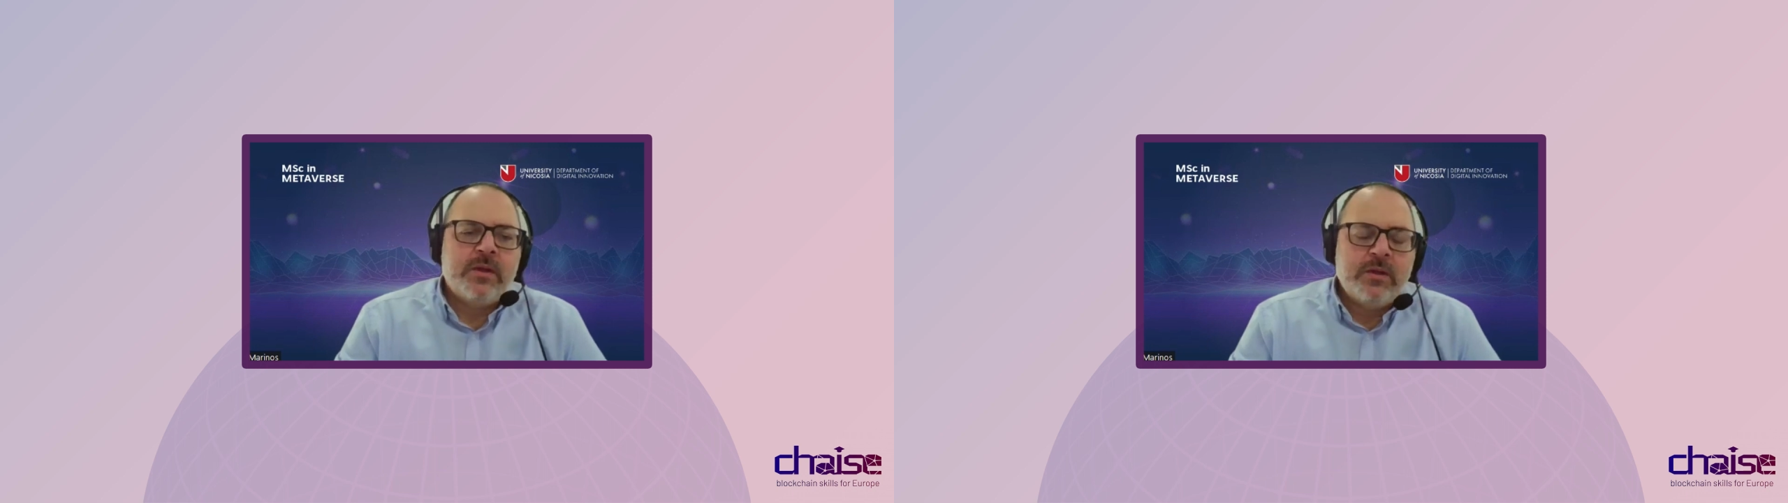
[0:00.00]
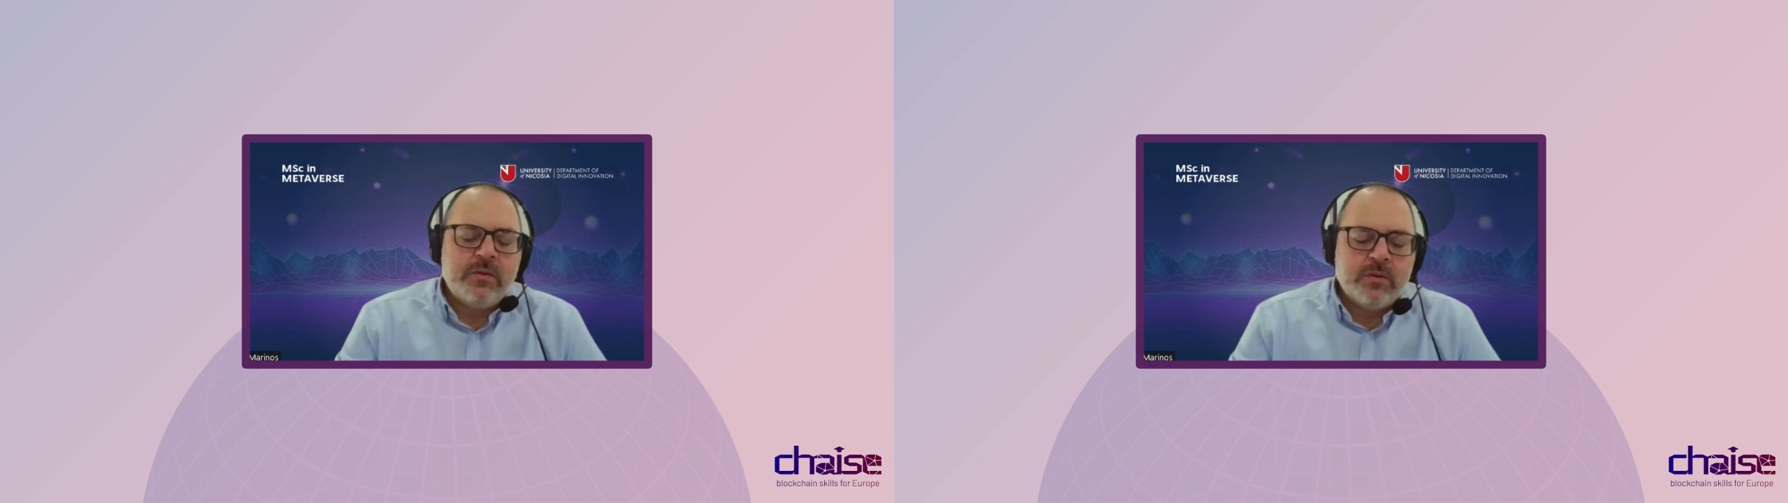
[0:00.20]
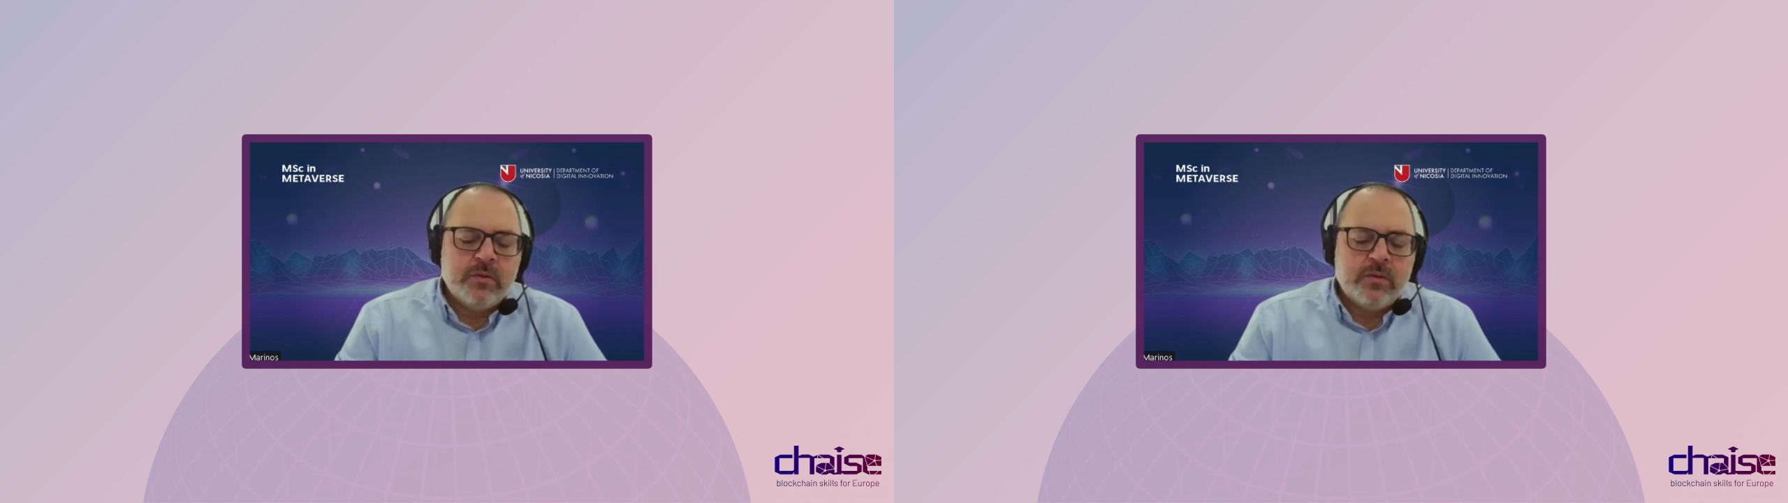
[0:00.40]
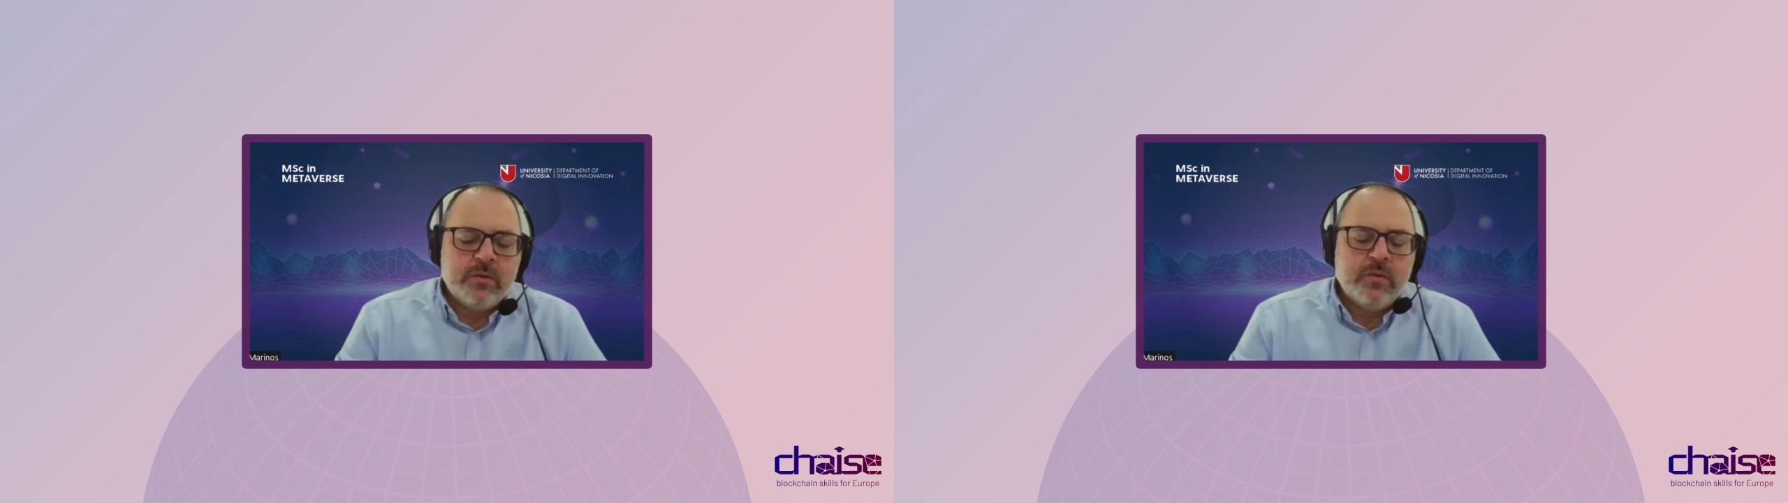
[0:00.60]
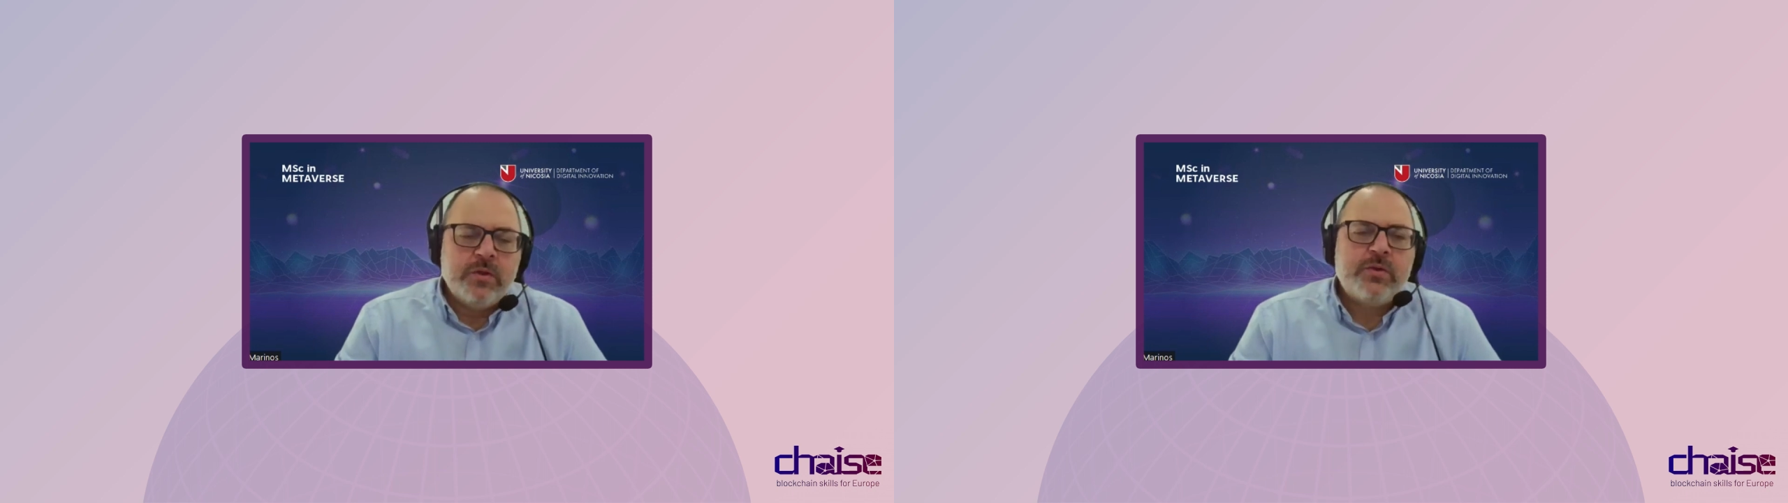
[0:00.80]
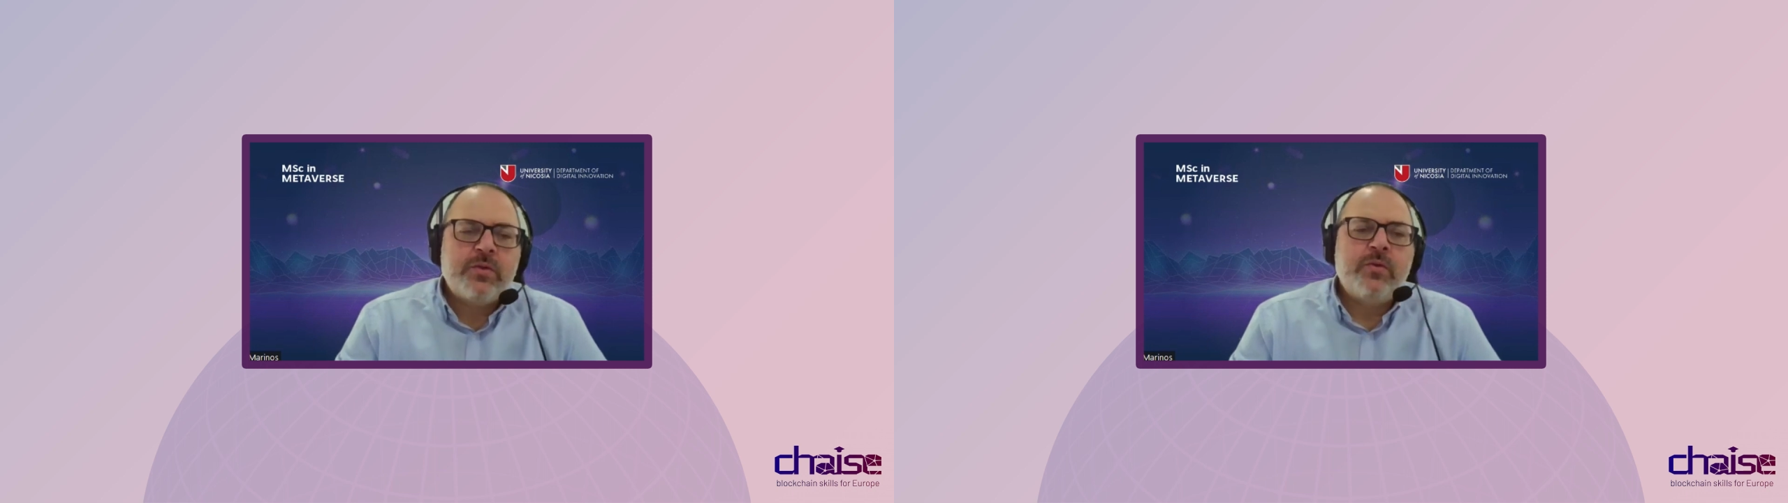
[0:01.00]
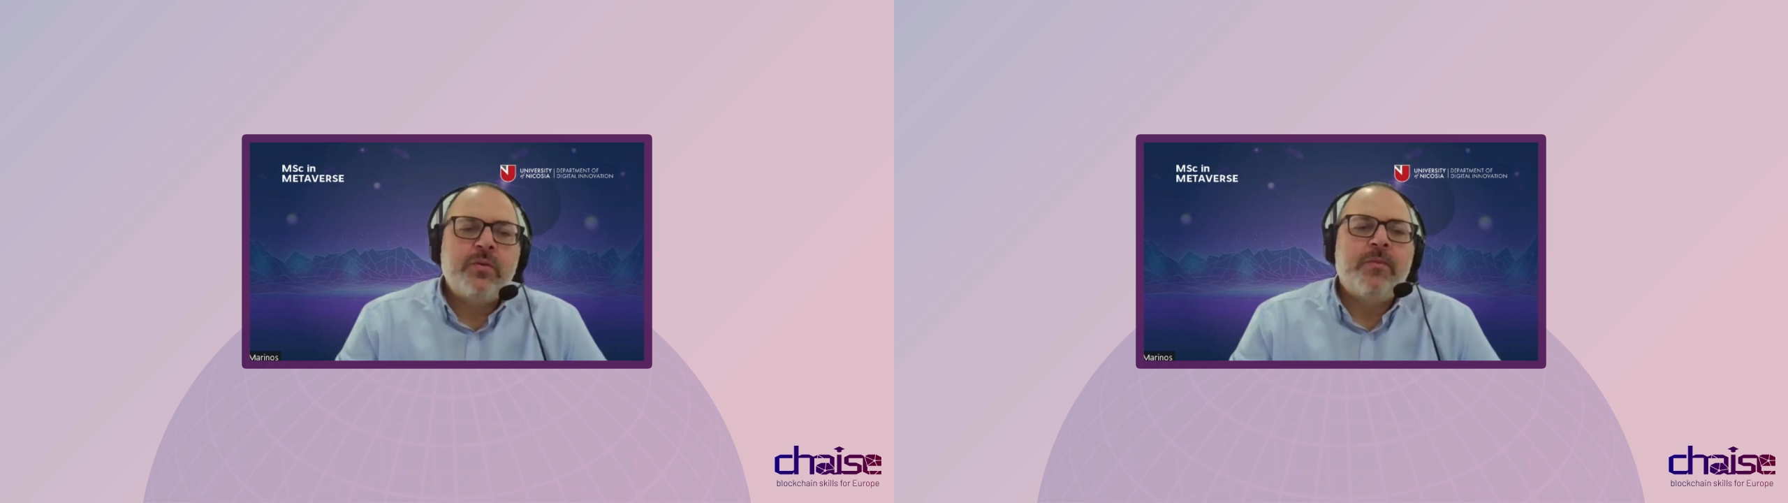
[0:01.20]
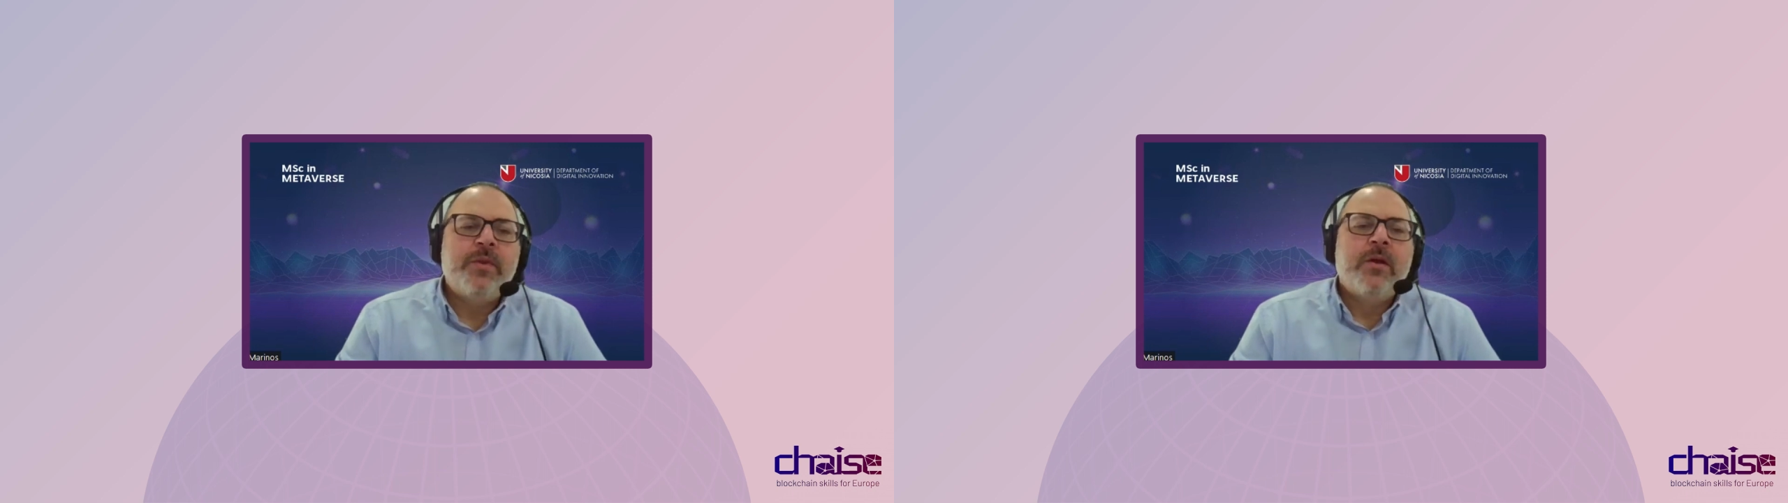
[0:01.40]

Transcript: need to do is to